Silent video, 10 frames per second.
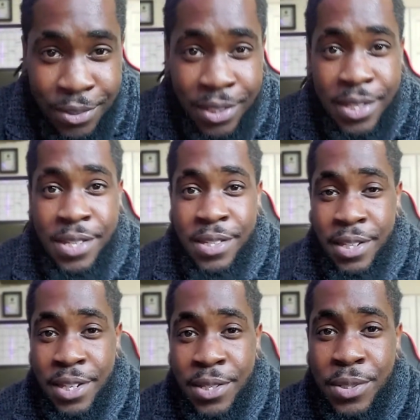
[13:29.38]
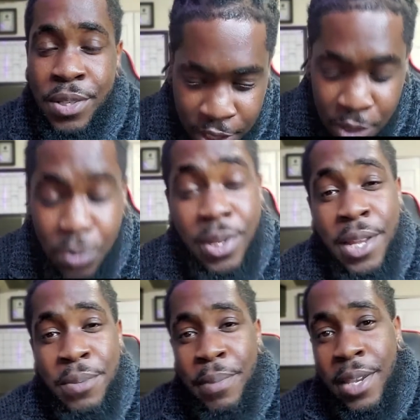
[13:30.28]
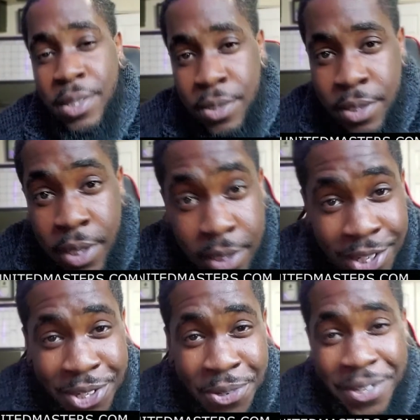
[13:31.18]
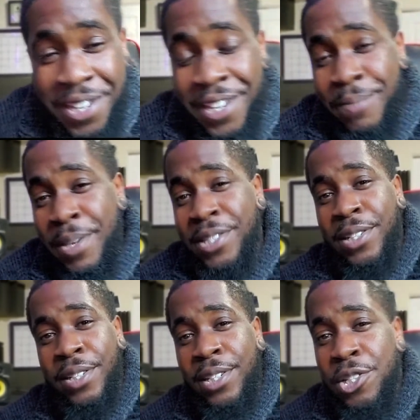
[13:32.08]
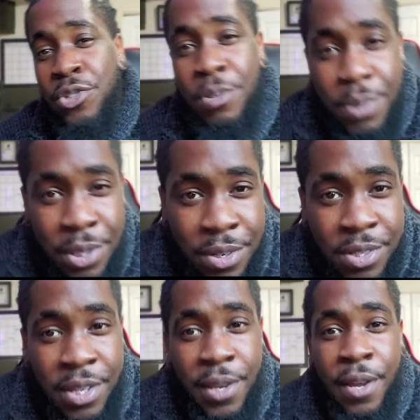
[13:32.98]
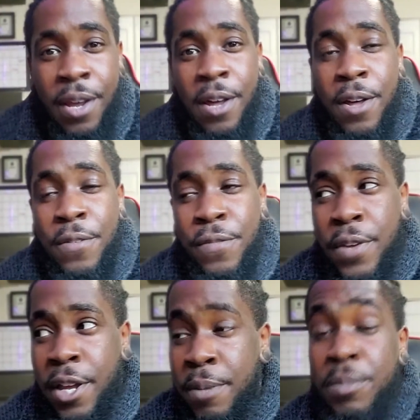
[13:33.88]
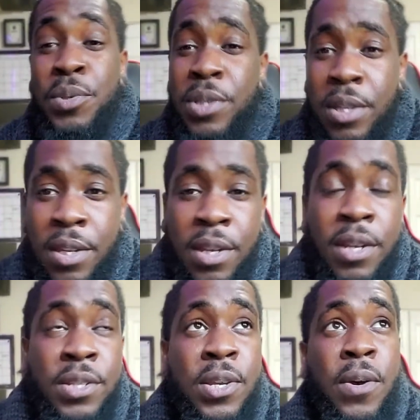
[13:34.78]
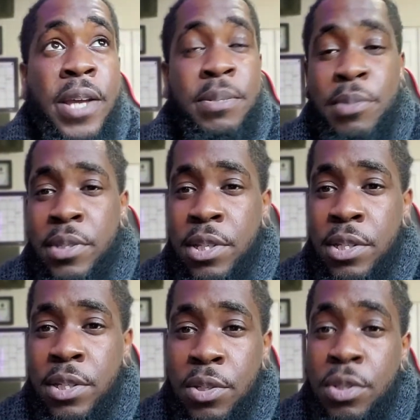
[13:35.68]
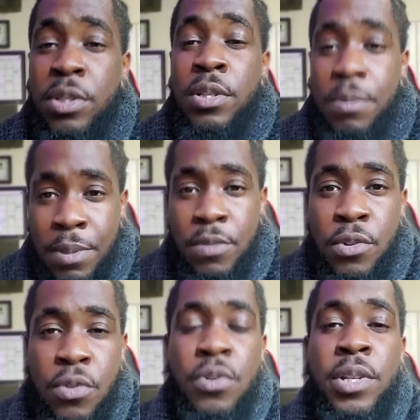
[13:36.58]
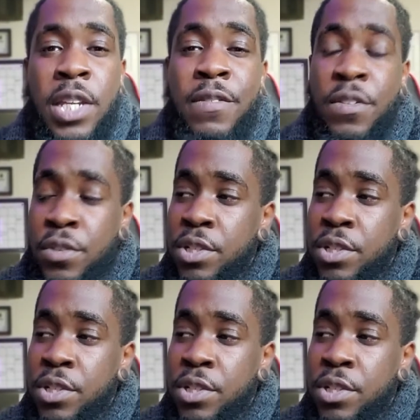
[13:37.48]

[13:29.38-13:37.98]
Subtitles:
the list is UnitedMasters and DistroKid, basically distributors of music. So as a musician, you should be recording, even if you're